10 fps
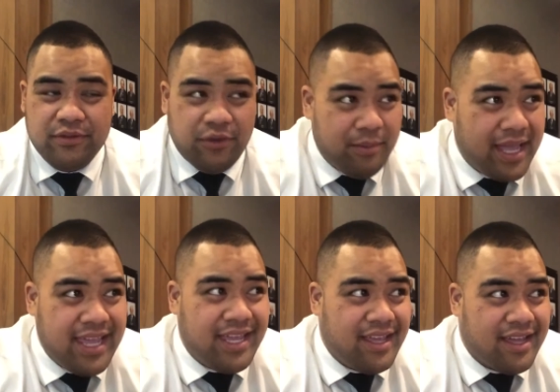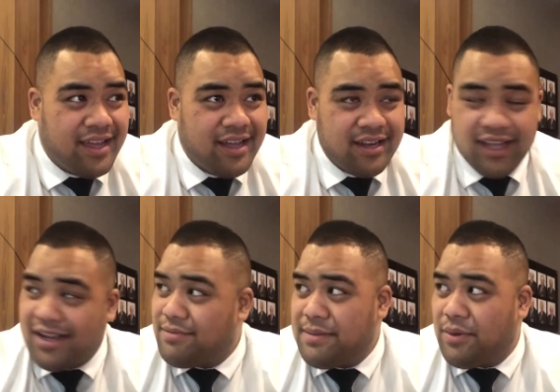For me,
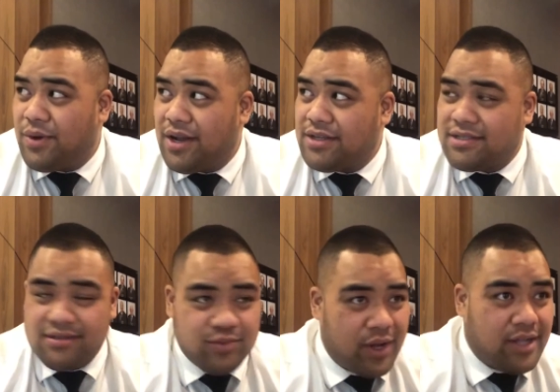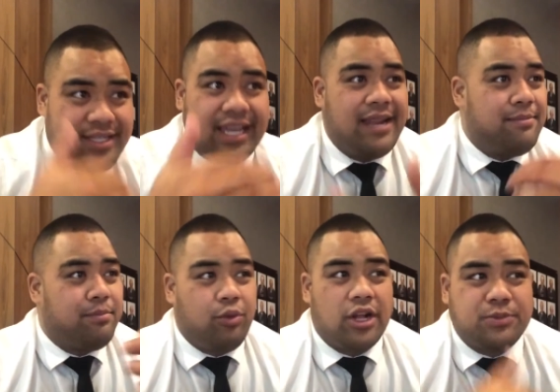like remember when I was when I was
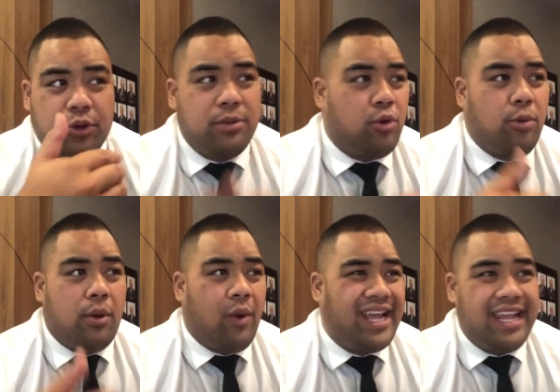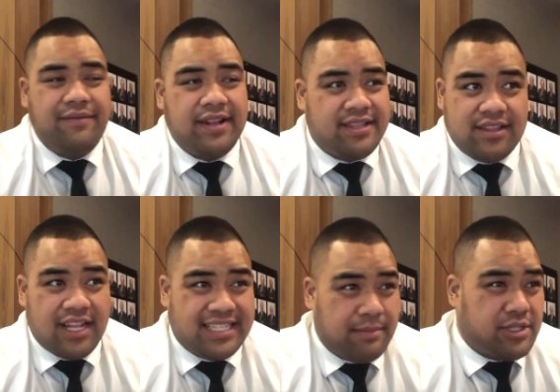getting when I was putting more and more weight, even
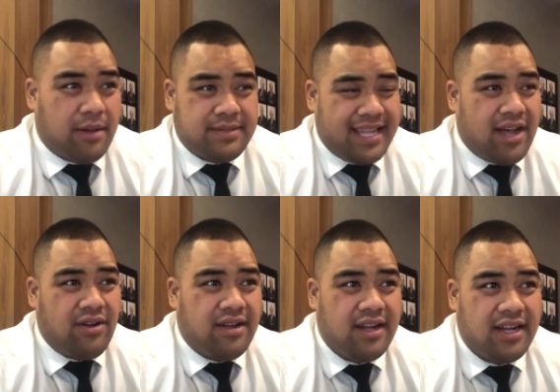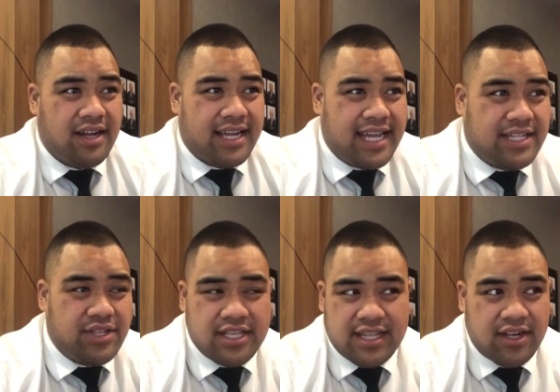like sometimes now, I get
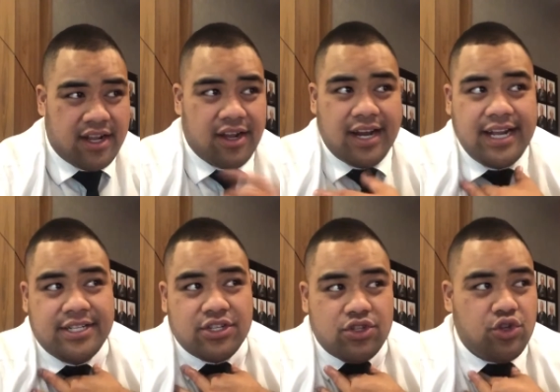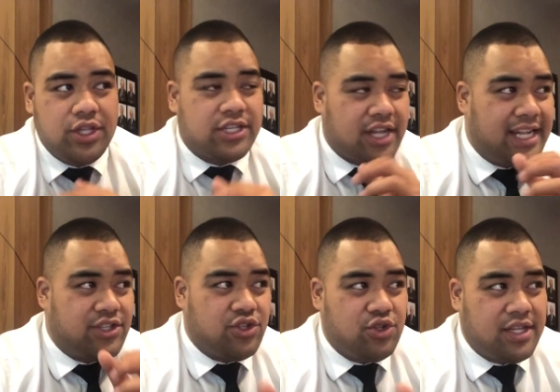into this thing like I need to do this, I
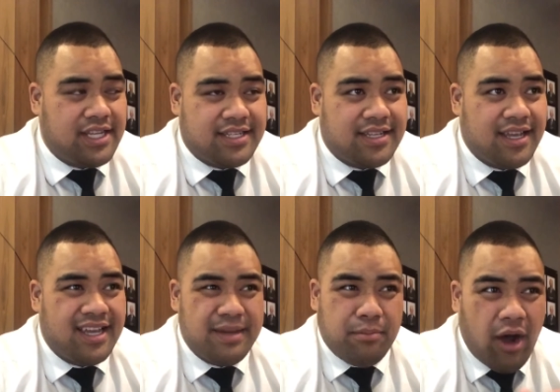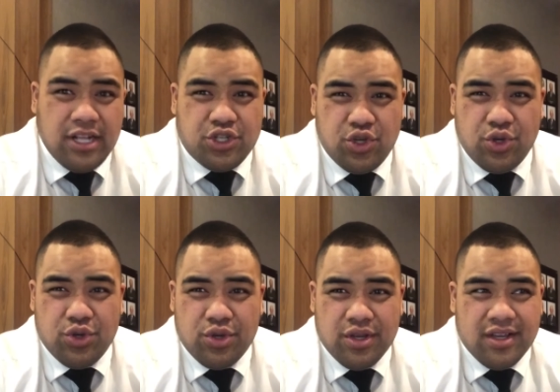need to do this. Mind
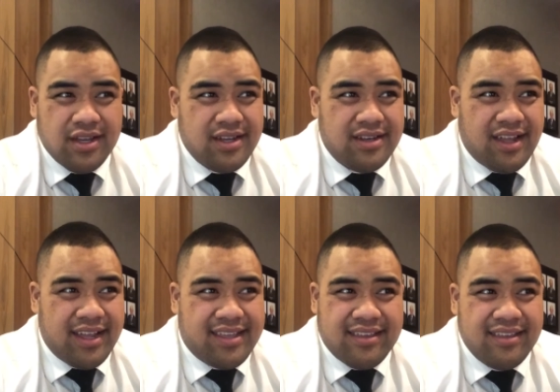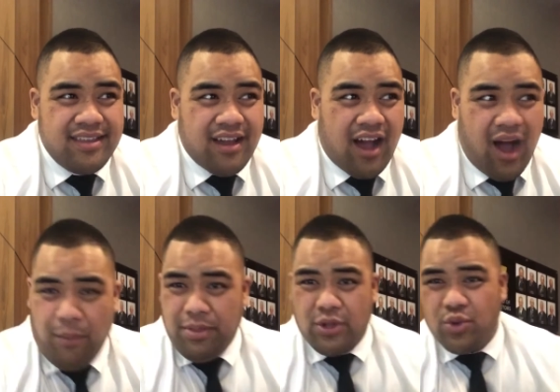you, like
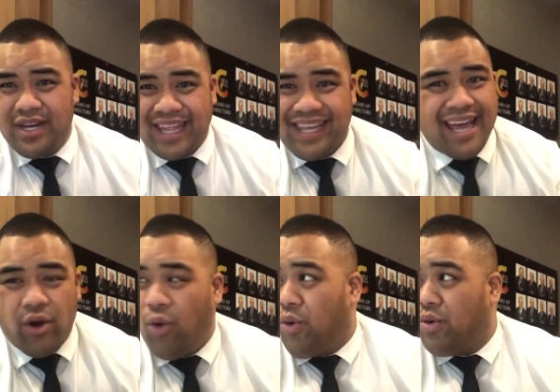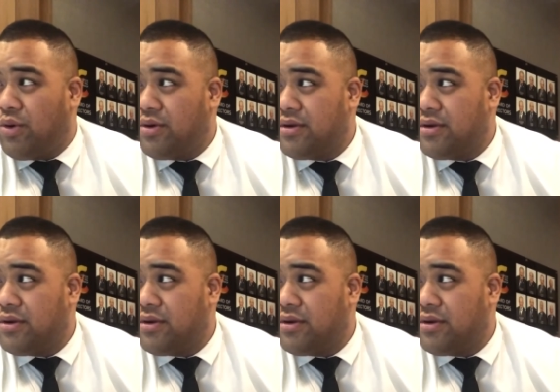I'm not doing nothing at all.